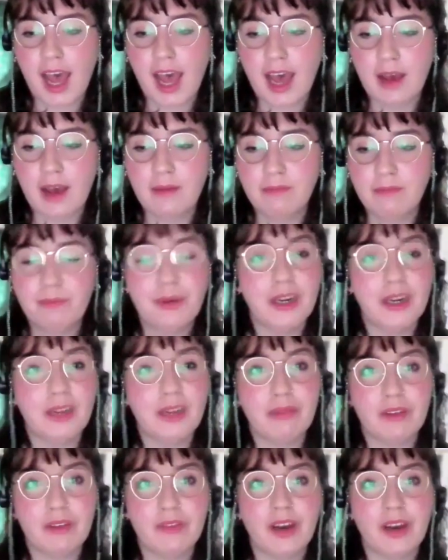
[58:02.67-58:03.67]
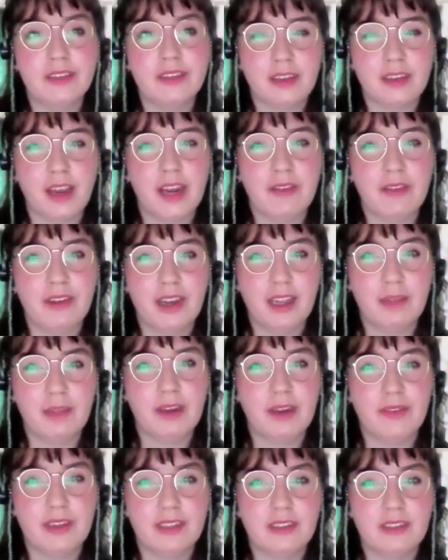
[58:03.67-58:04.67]
but it provides kind of a little
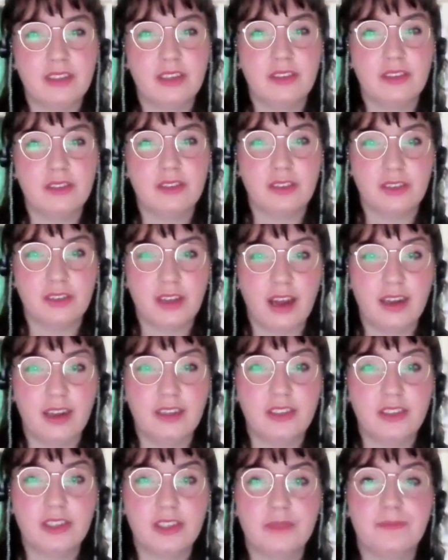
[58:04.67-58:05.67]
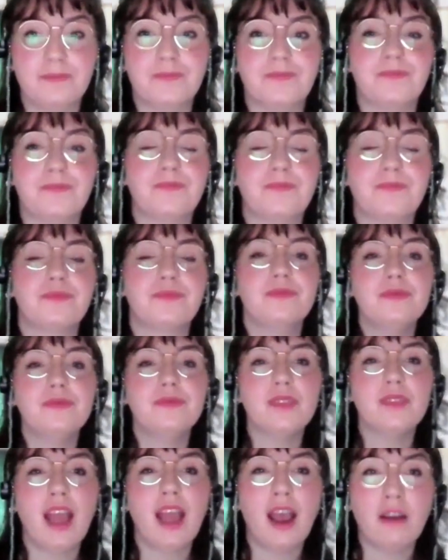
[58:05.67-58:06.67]
bit of institutional knowledge
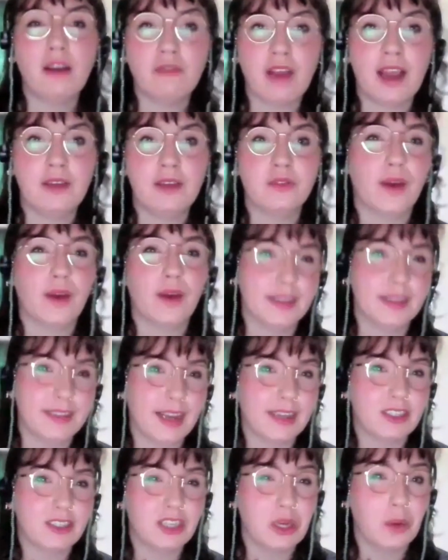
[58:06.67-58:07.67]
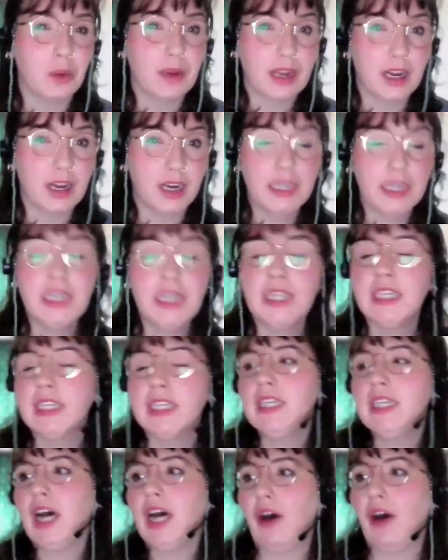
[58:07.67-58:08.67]
around what is actually going on
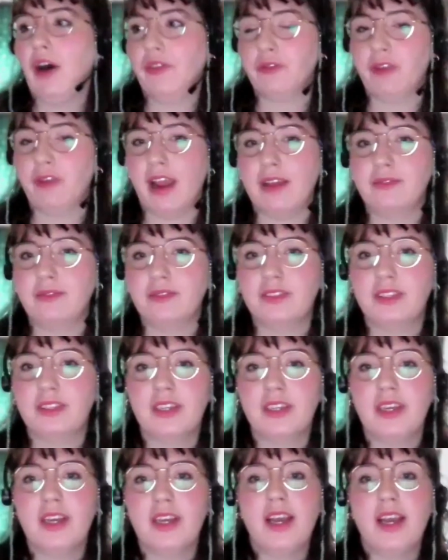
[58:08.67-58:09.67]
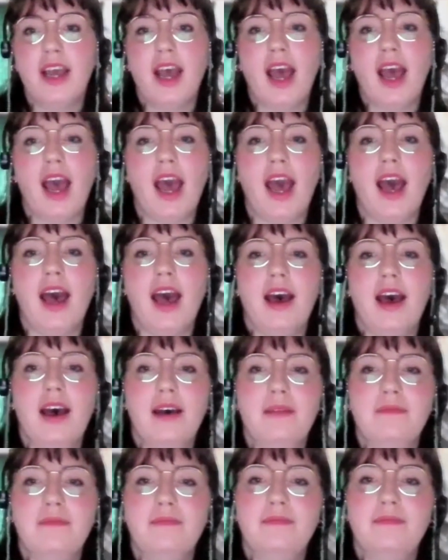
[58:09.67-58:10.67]
the ground.
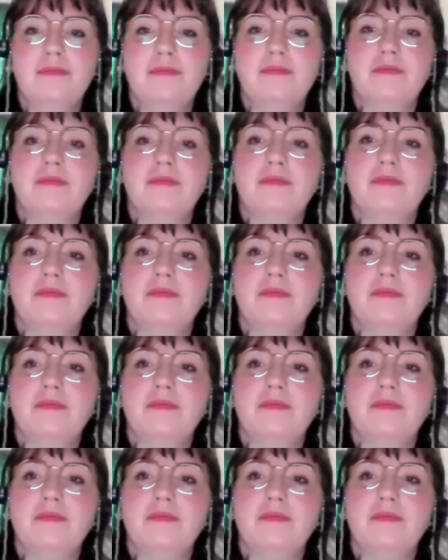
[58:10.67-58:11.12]
So